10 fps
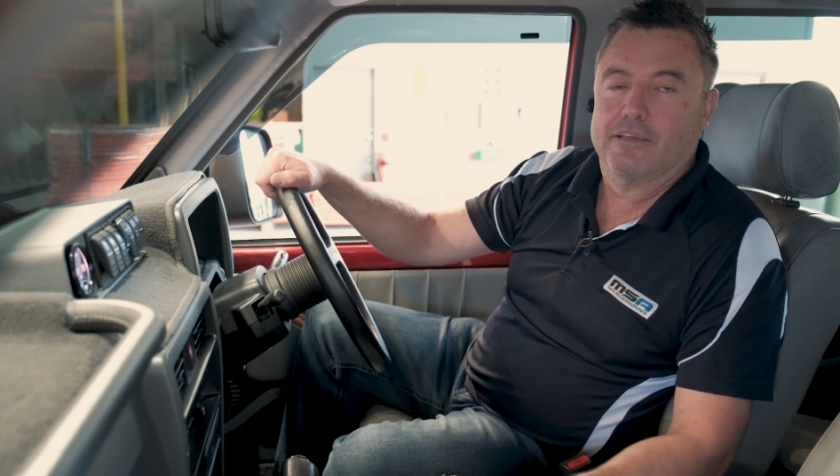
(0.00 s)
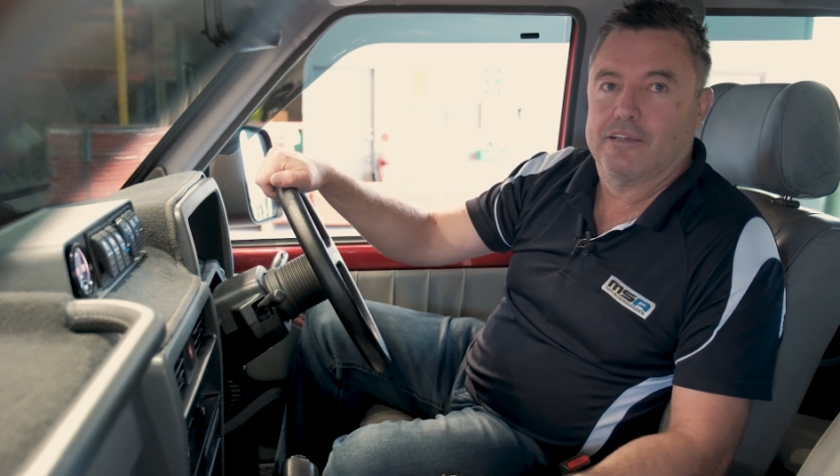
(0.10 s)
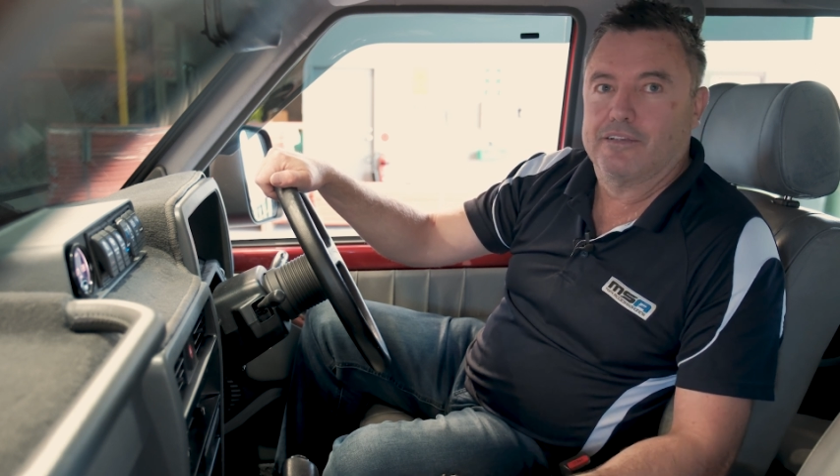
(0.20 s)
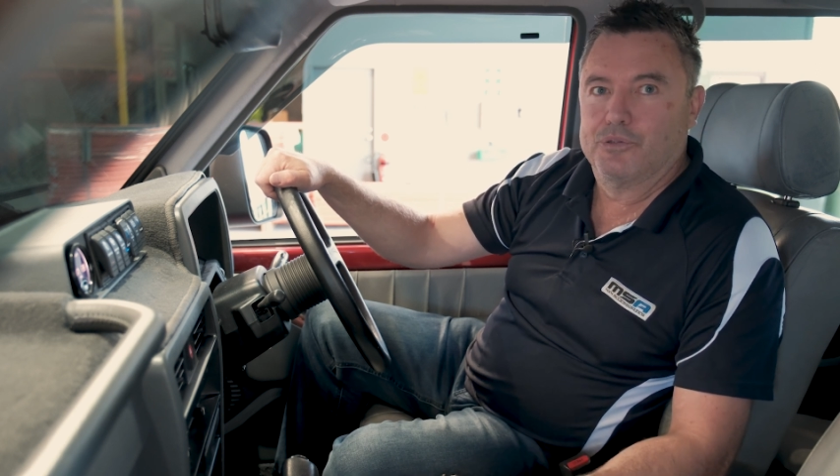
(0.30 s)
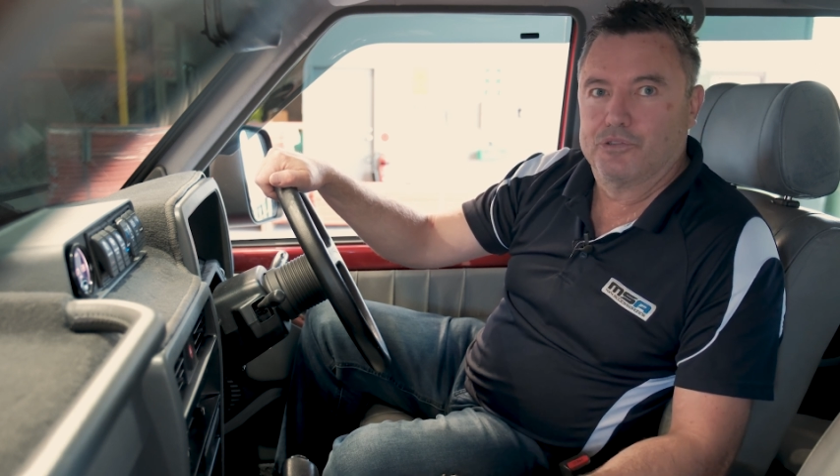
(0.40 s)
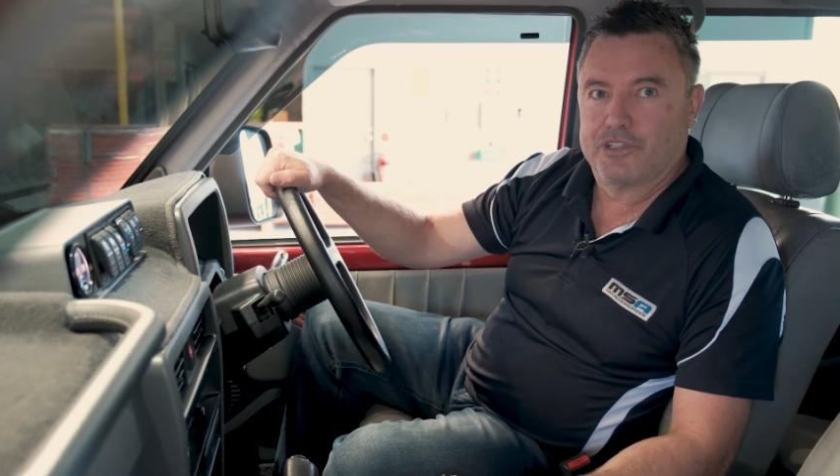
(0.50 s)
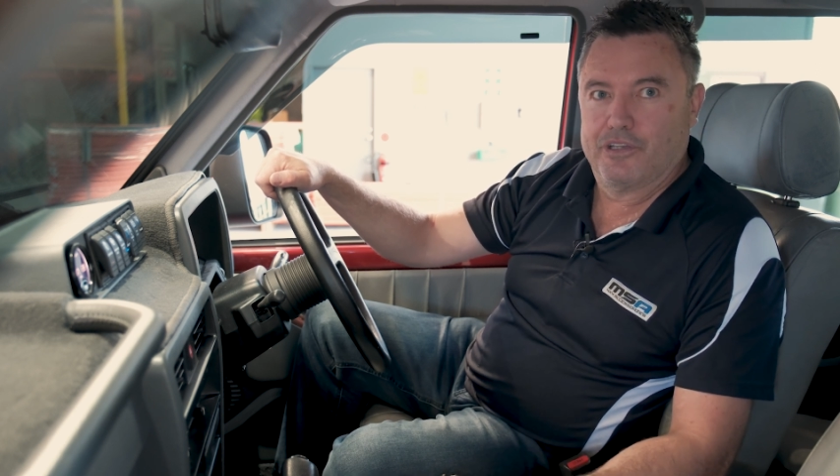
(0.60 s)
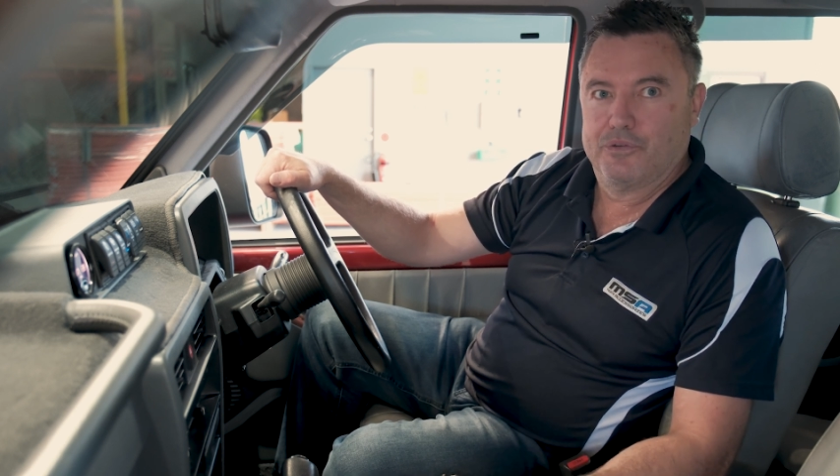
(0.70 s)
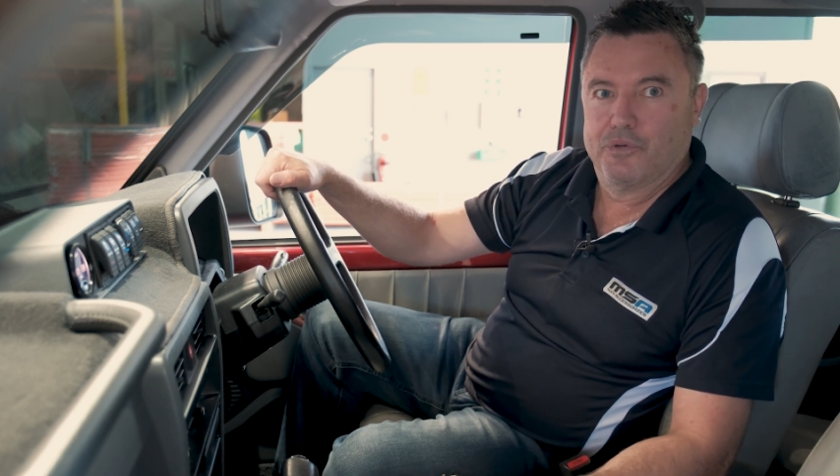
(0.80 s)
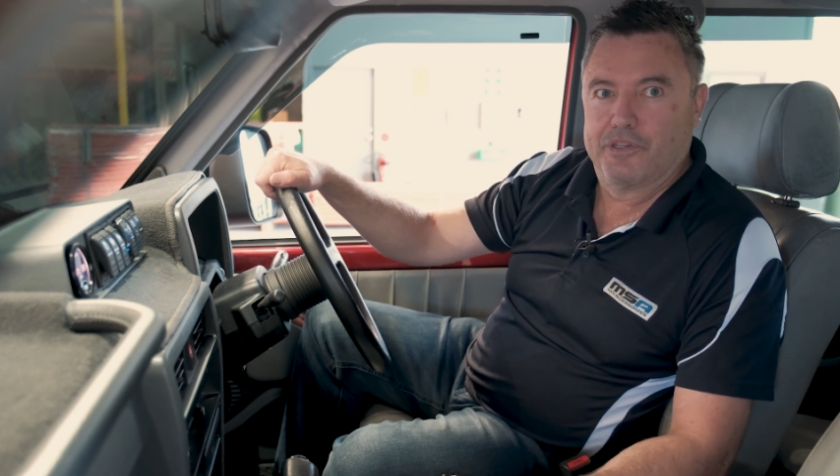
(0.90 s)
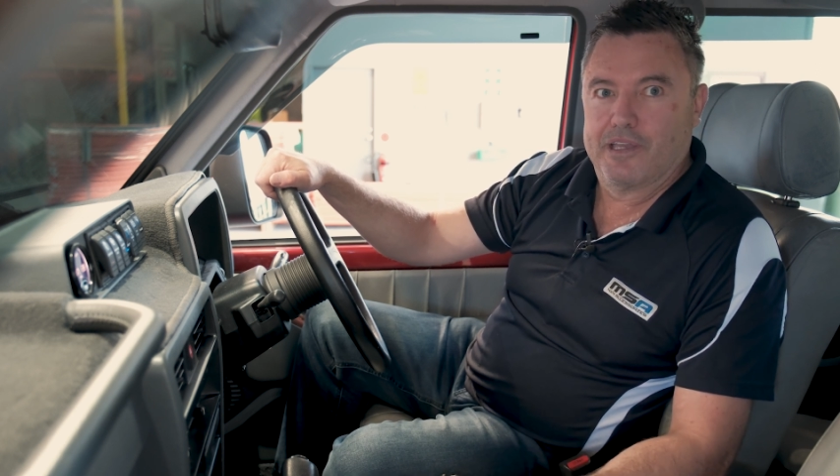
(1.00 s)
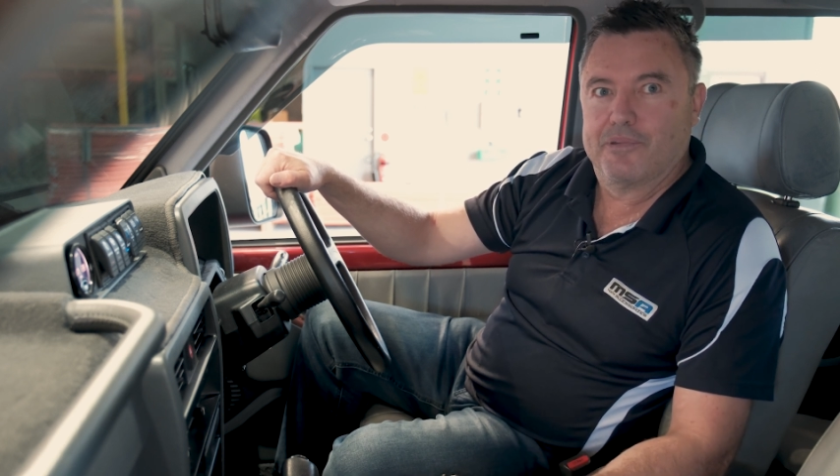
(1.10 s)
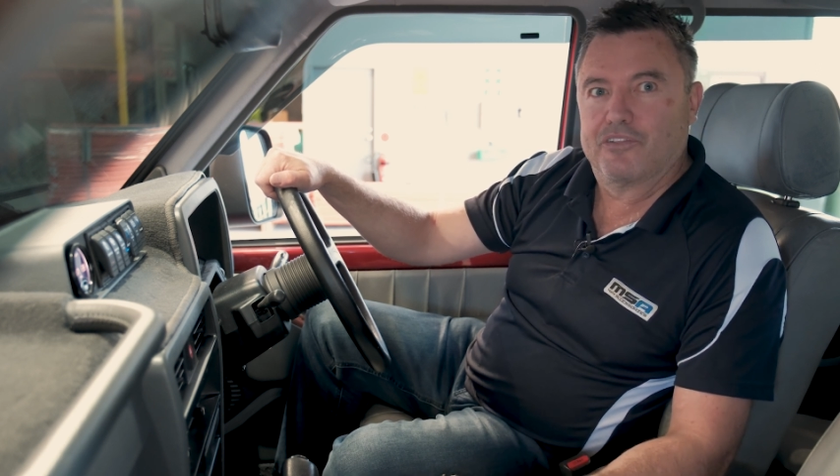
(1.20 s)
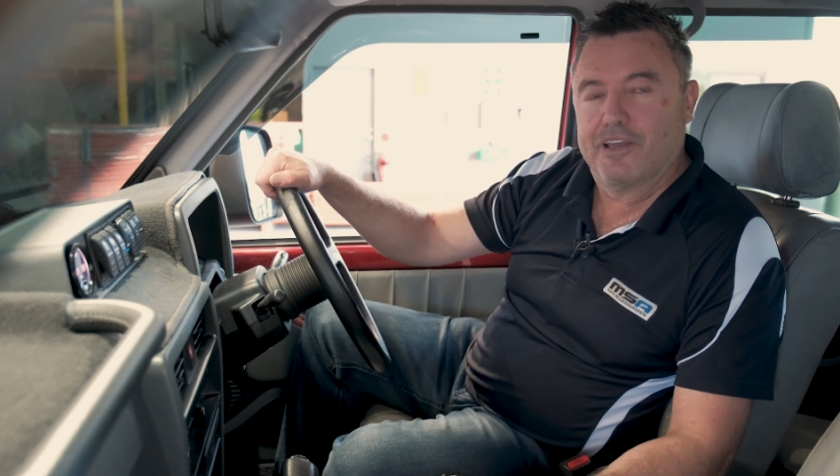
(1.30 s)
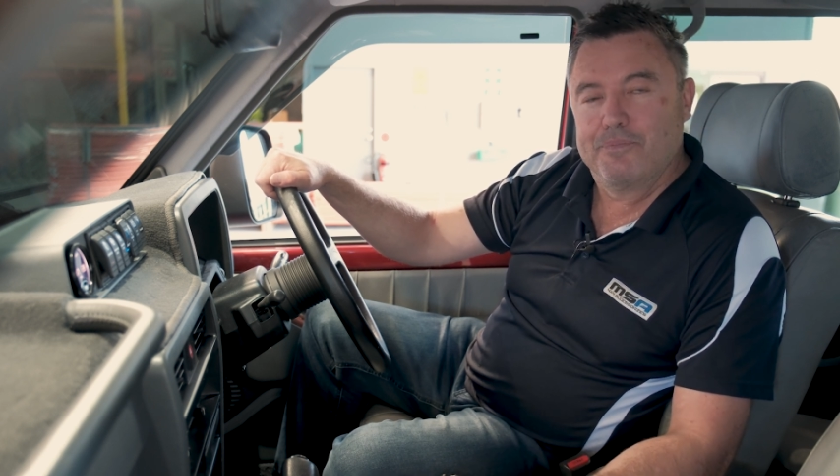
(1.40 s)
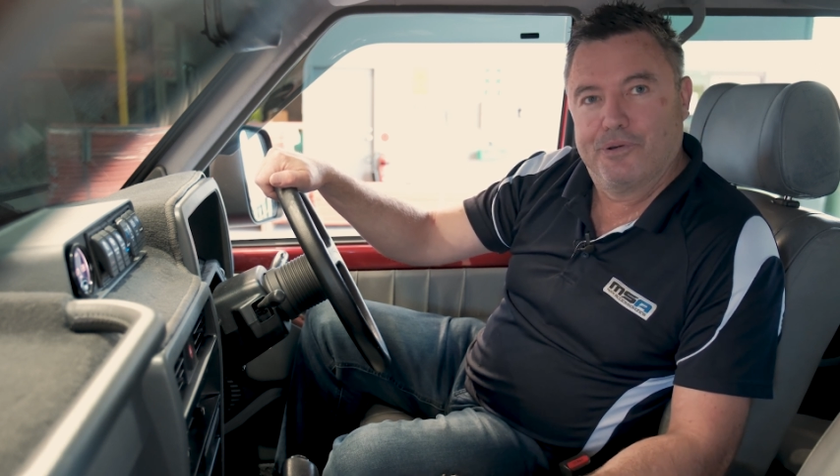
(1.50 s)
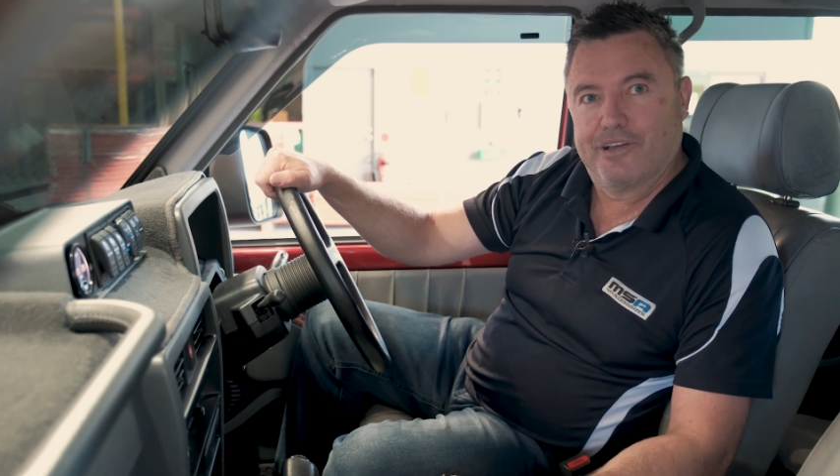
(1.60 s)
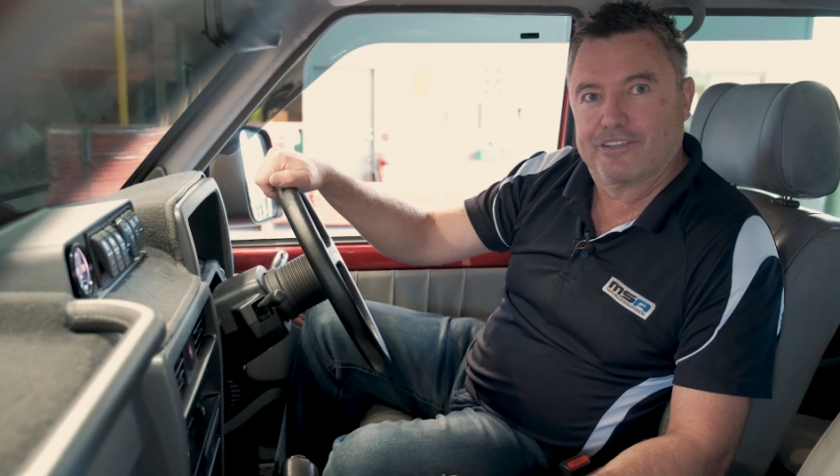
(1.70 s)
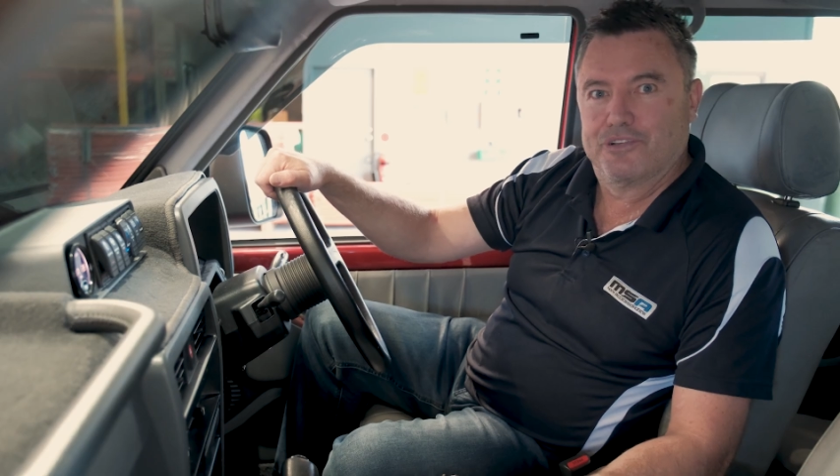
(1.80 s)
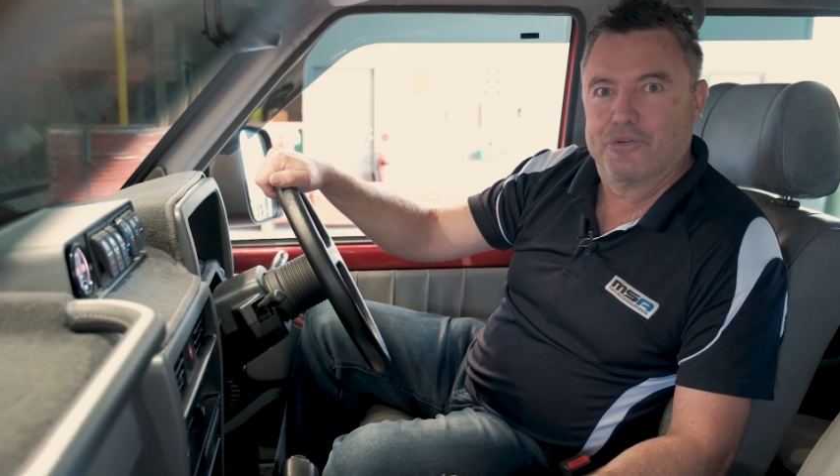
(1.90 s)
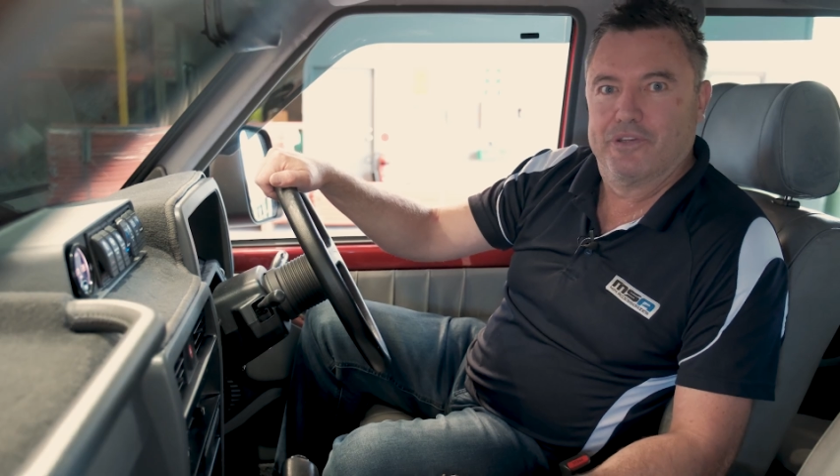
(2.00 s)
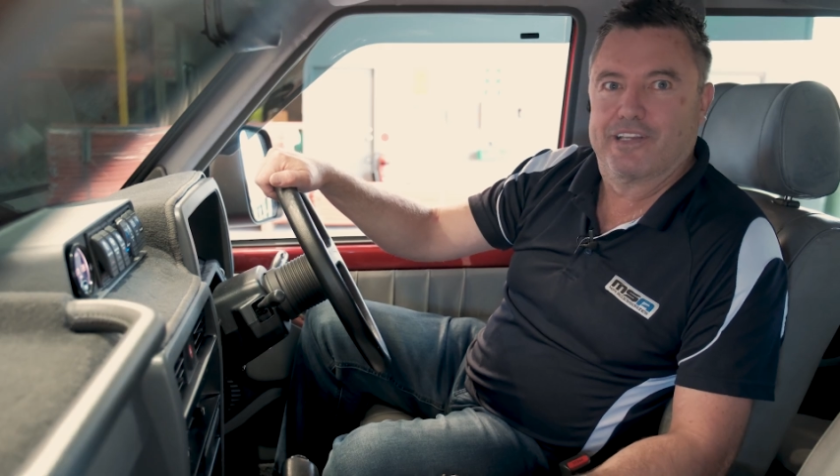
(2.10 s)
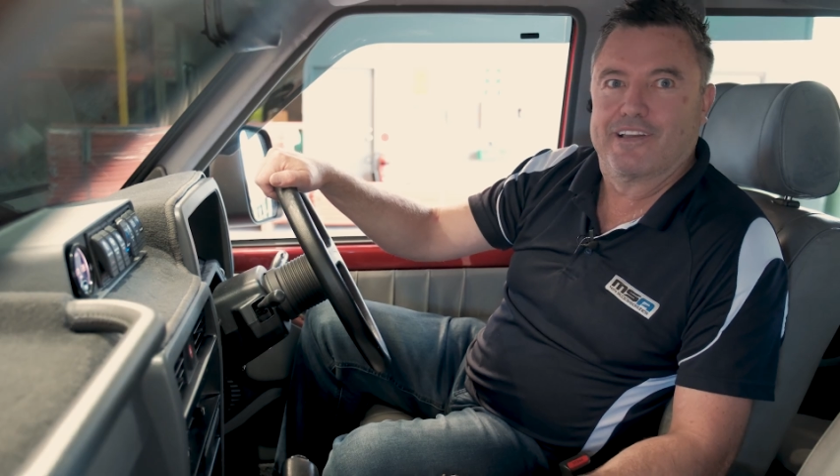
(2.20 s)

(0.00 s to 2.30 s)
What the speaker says: and we'll show you all the MSA products that are in the